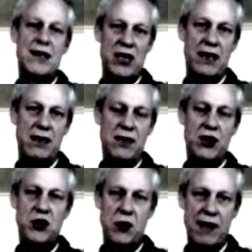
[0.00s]
essay
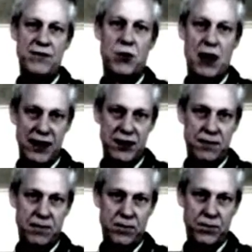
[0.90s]
that you have to write.
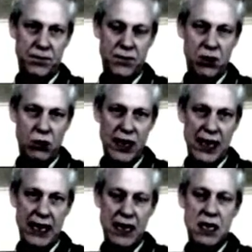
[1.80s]

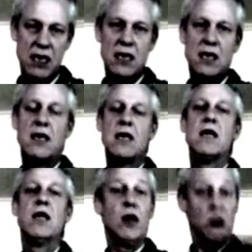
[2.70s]
Okay?
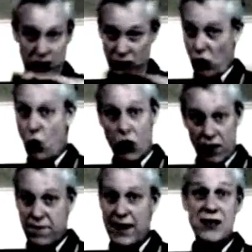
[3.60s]

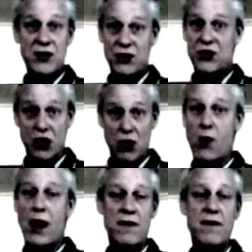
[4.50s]
Or face a
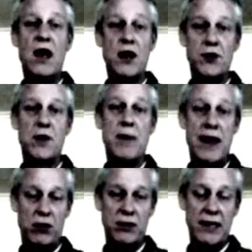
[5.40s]
0 out of 100
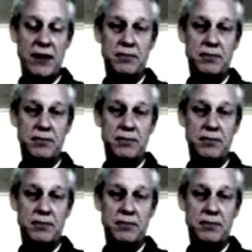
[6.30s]
penalty.